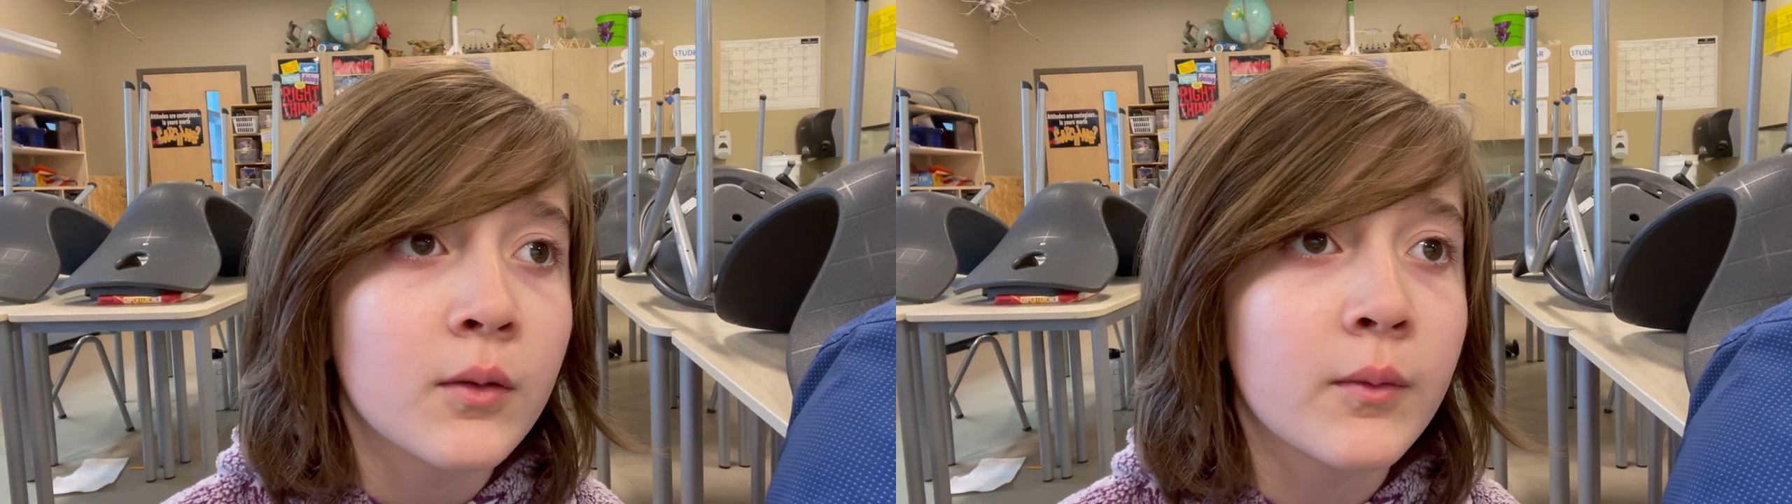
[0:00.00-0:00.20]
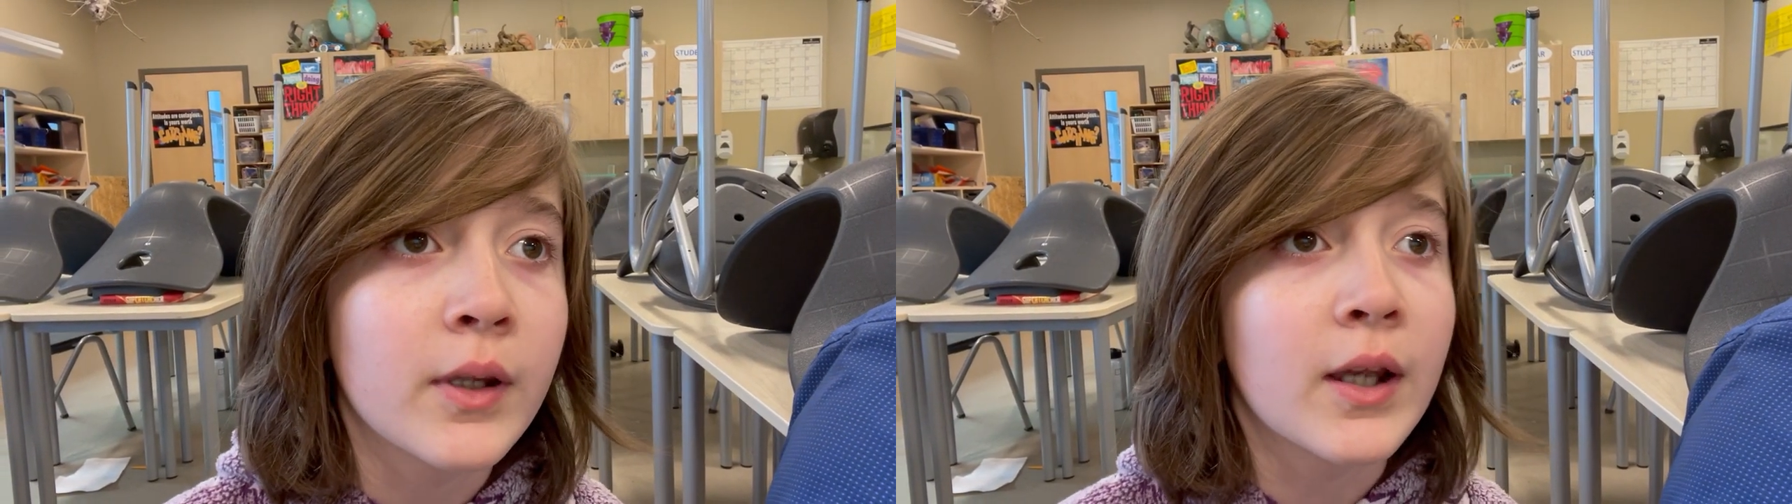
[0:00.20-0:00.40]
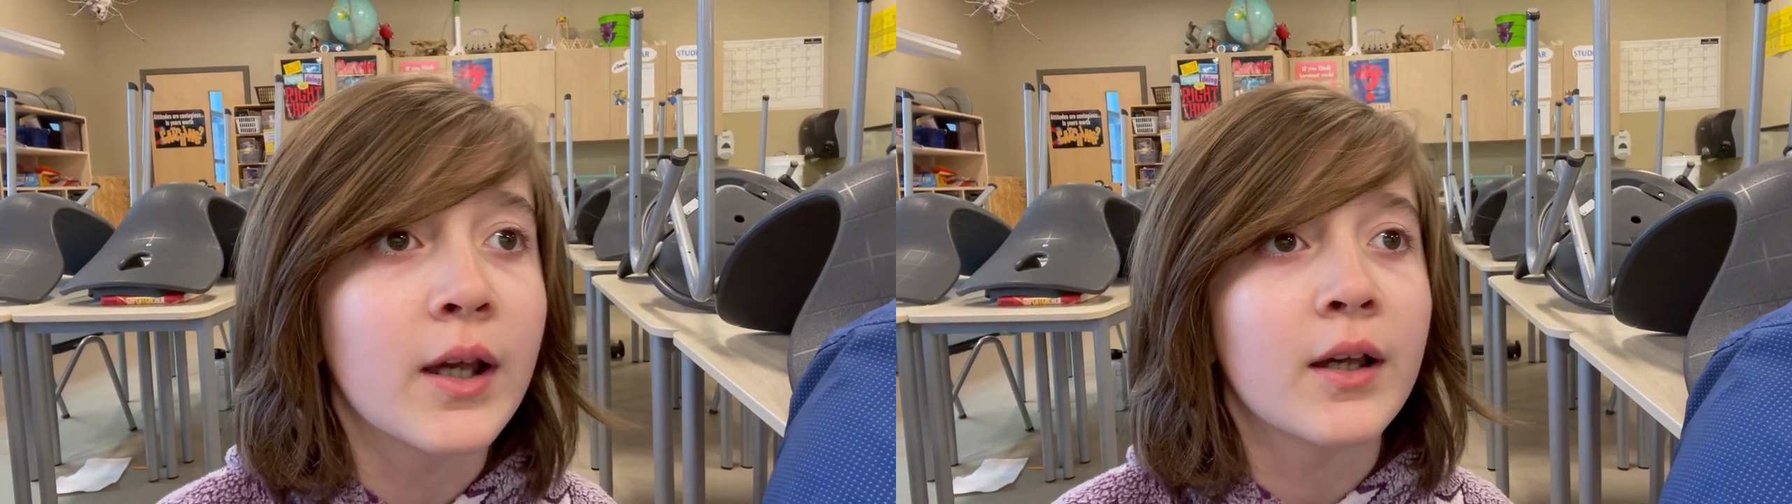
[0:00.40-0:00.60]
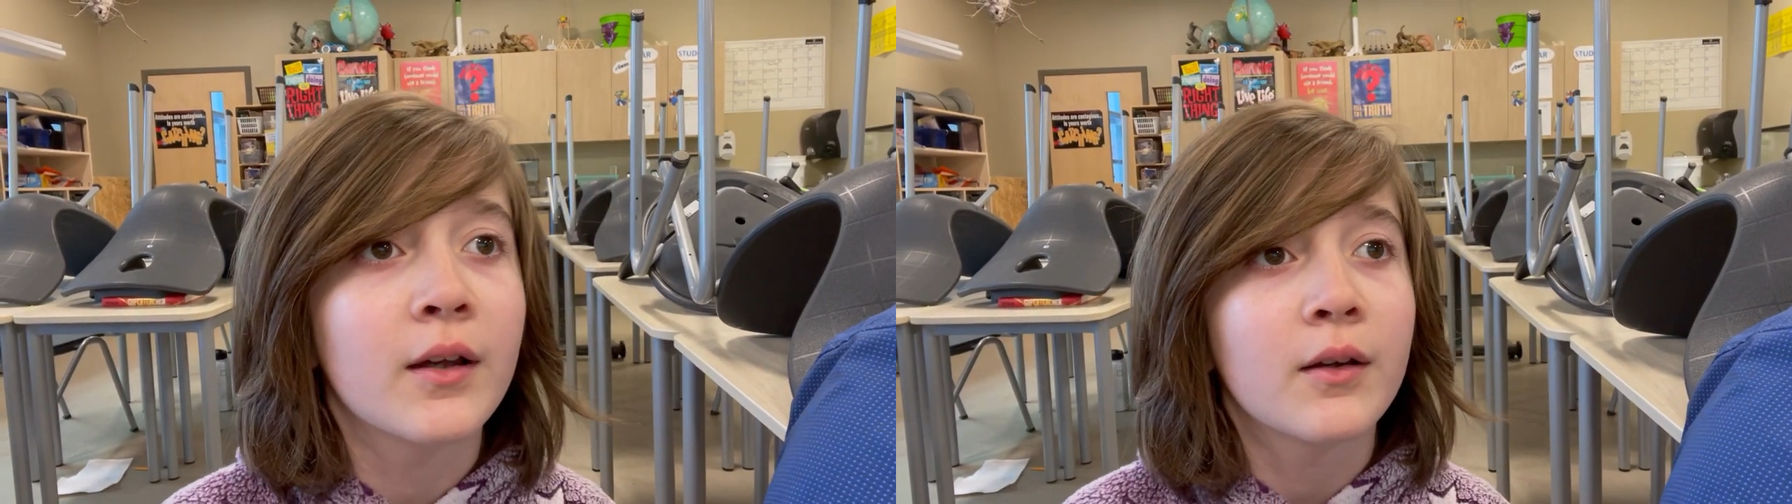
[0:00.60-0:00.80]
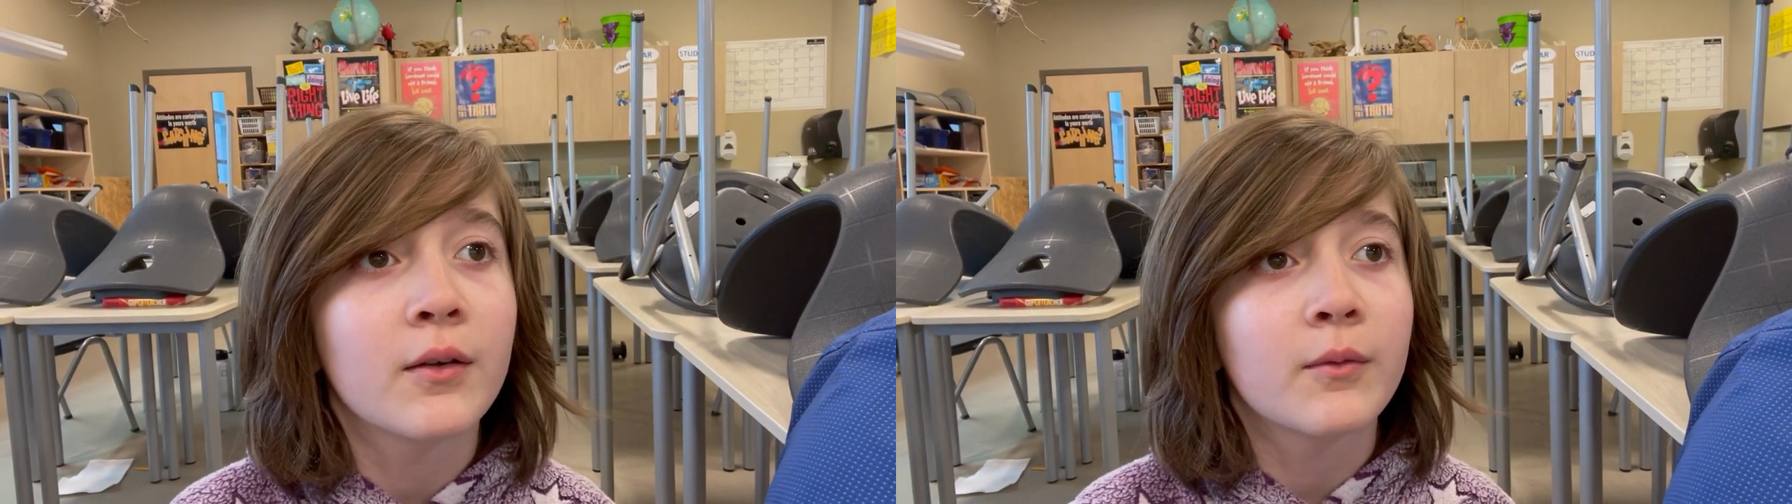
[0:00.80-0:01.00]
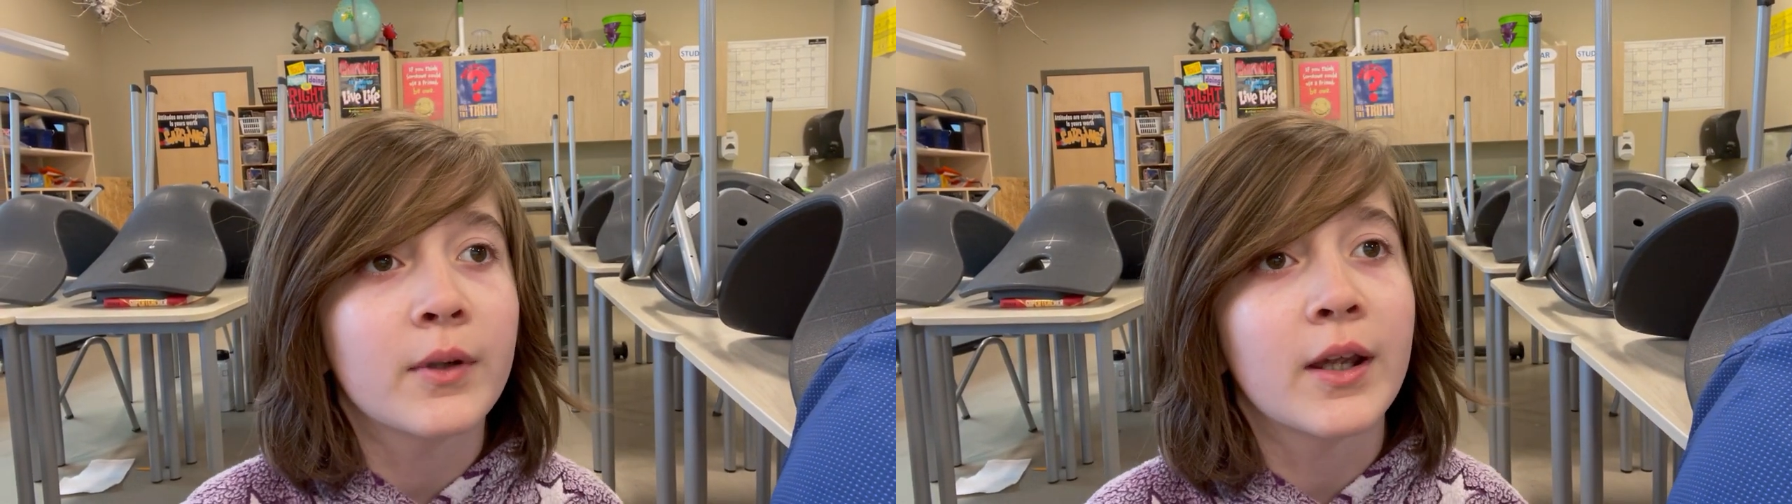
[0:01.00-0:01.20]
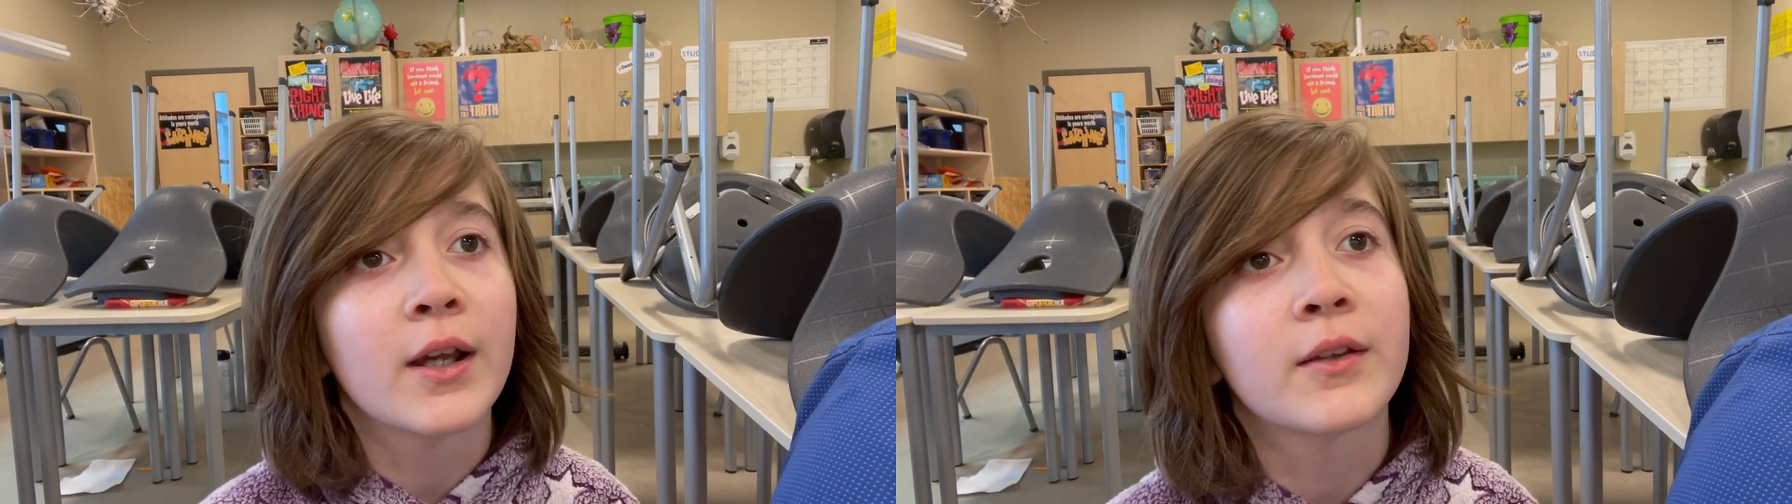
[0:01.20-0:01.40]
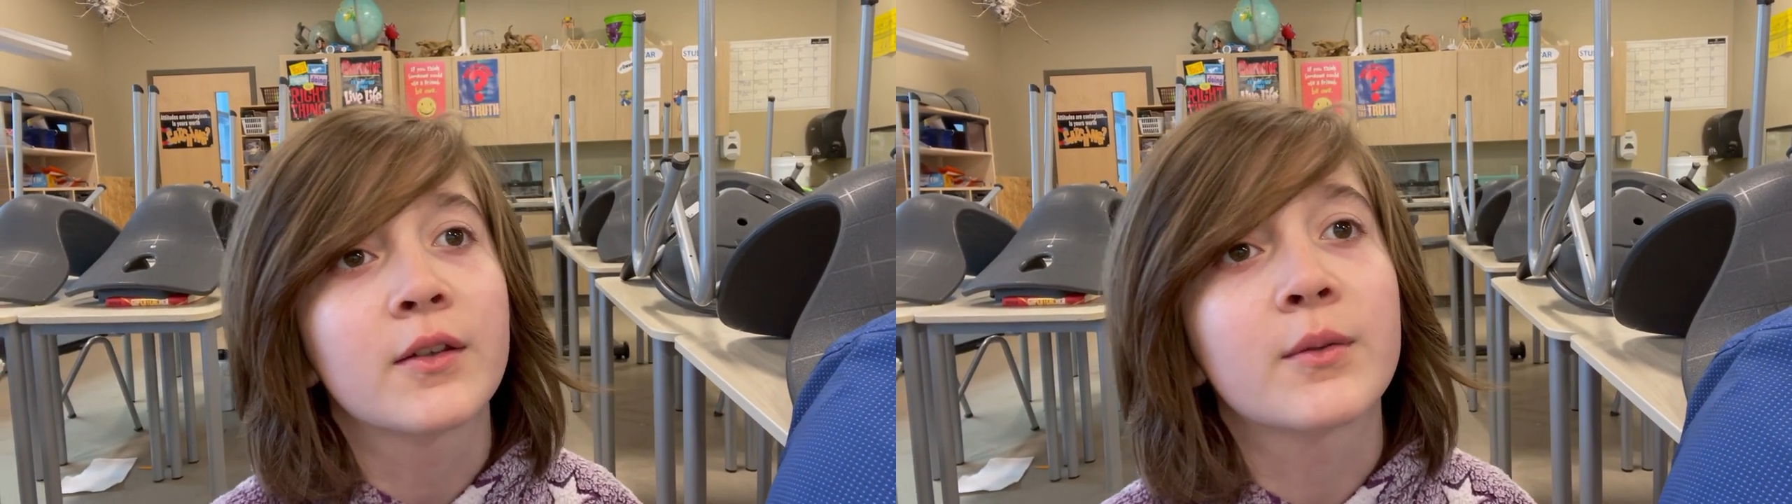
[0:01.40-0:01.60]
we had we
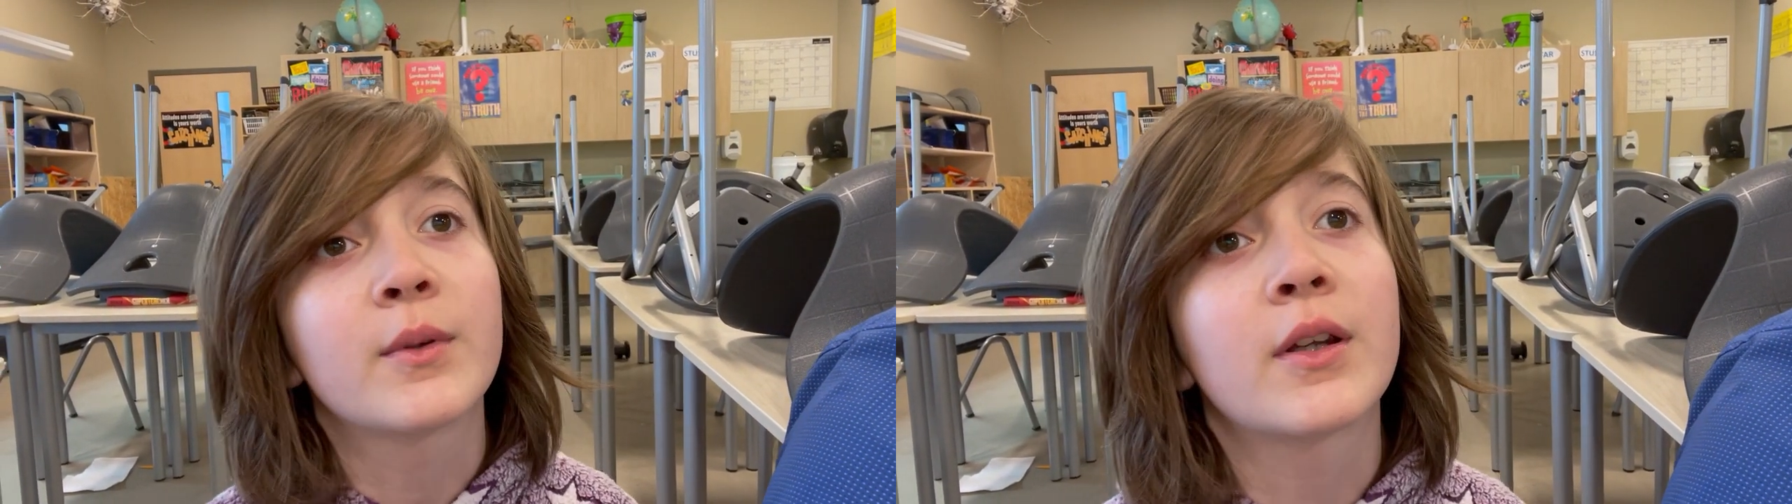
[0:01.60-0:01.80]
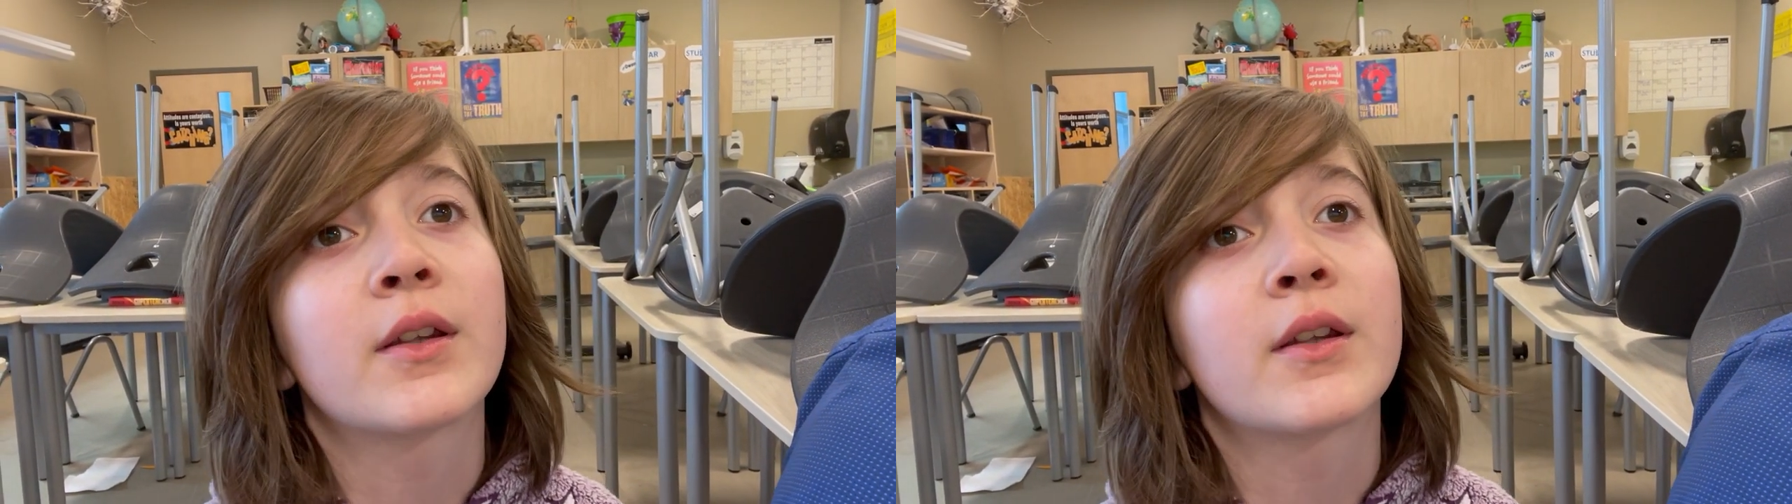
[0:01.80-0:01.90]
had this week.